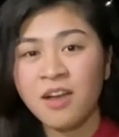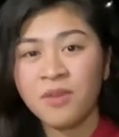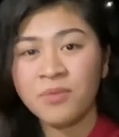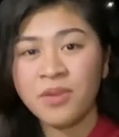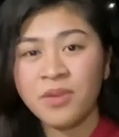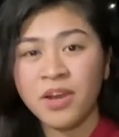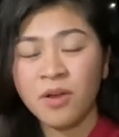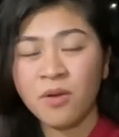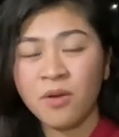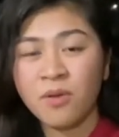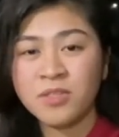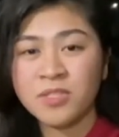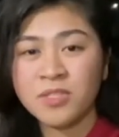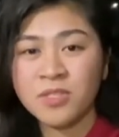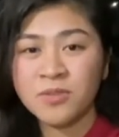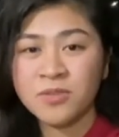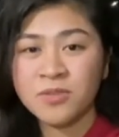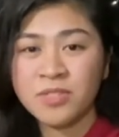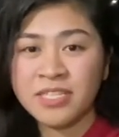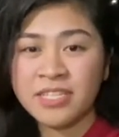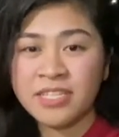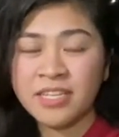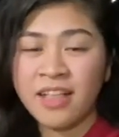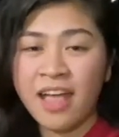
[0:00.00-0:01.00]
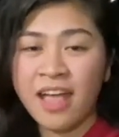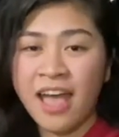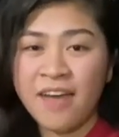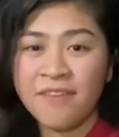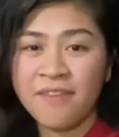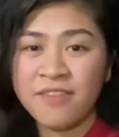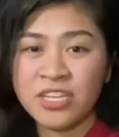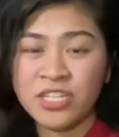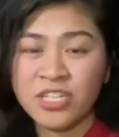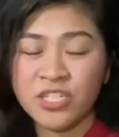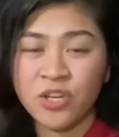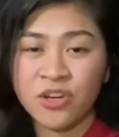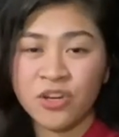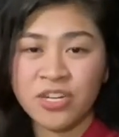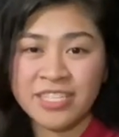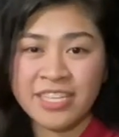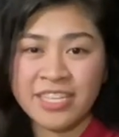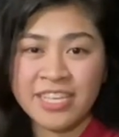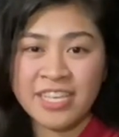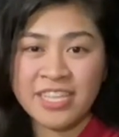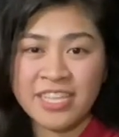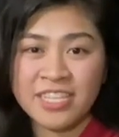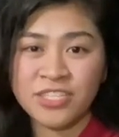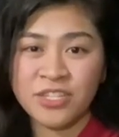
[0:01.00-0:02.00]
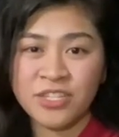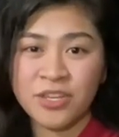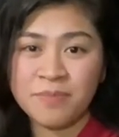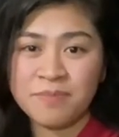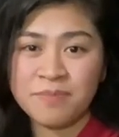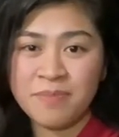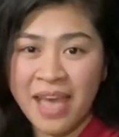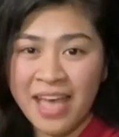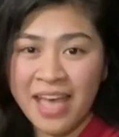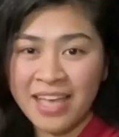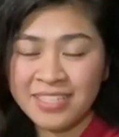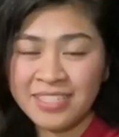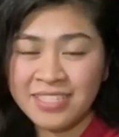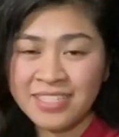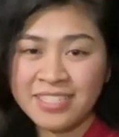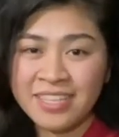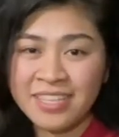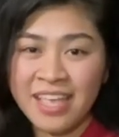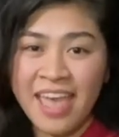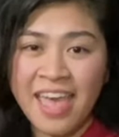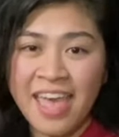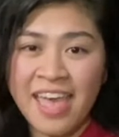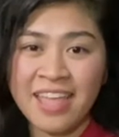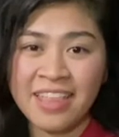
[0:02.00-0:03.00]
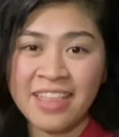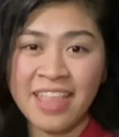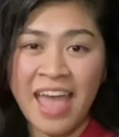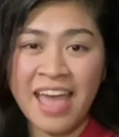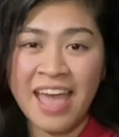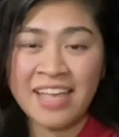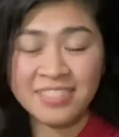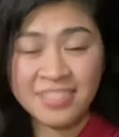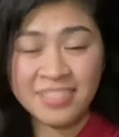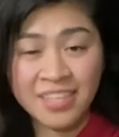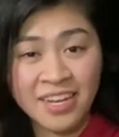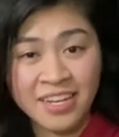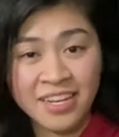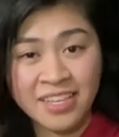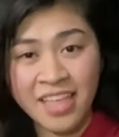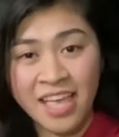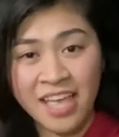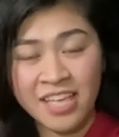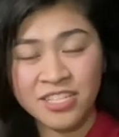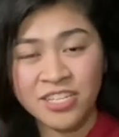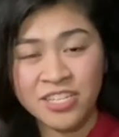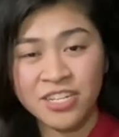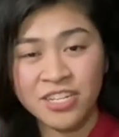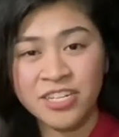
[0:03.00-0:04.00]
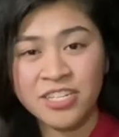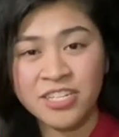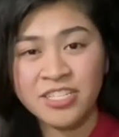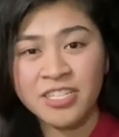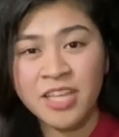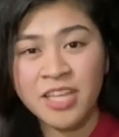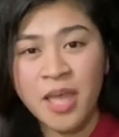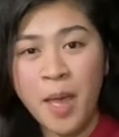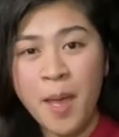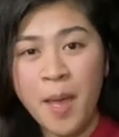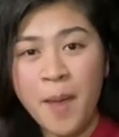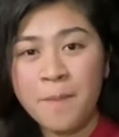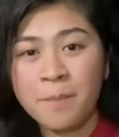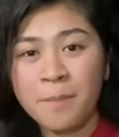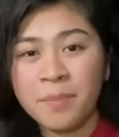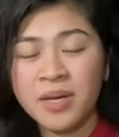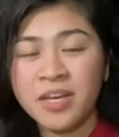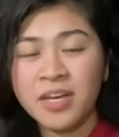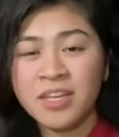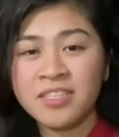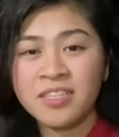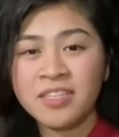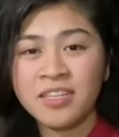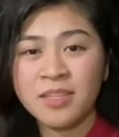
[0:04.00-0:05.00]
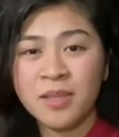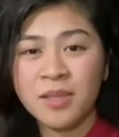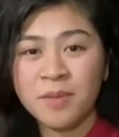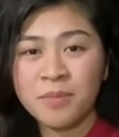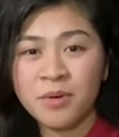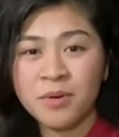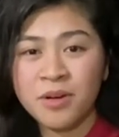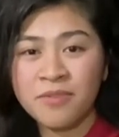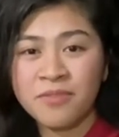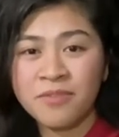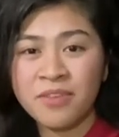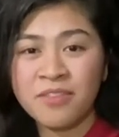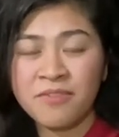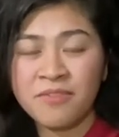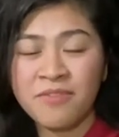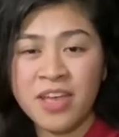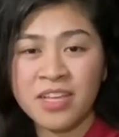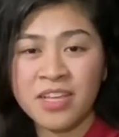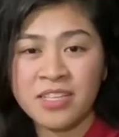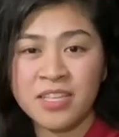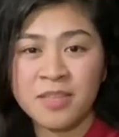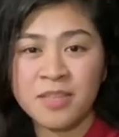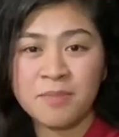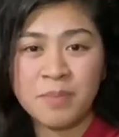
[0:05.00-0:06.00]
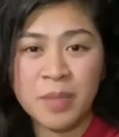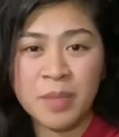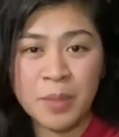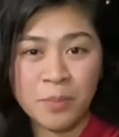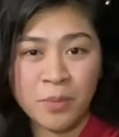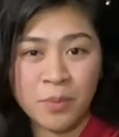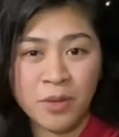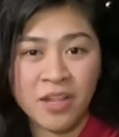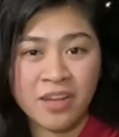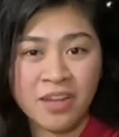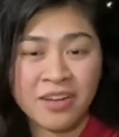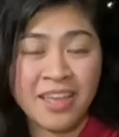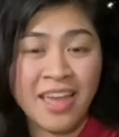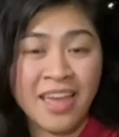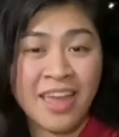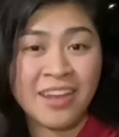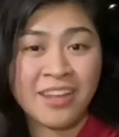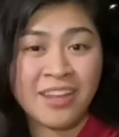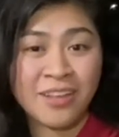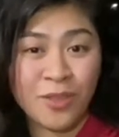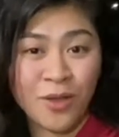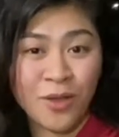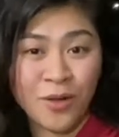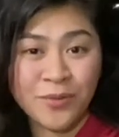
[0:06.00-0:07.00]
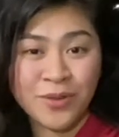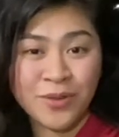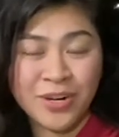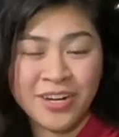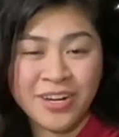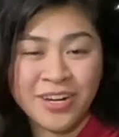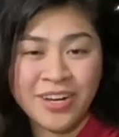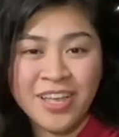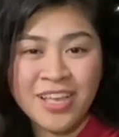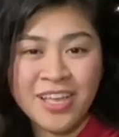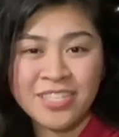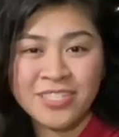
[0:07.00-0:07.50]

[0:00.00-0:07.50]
We are also still having shortage on masks and hand sanitizers, but the number of infected people are getting lower.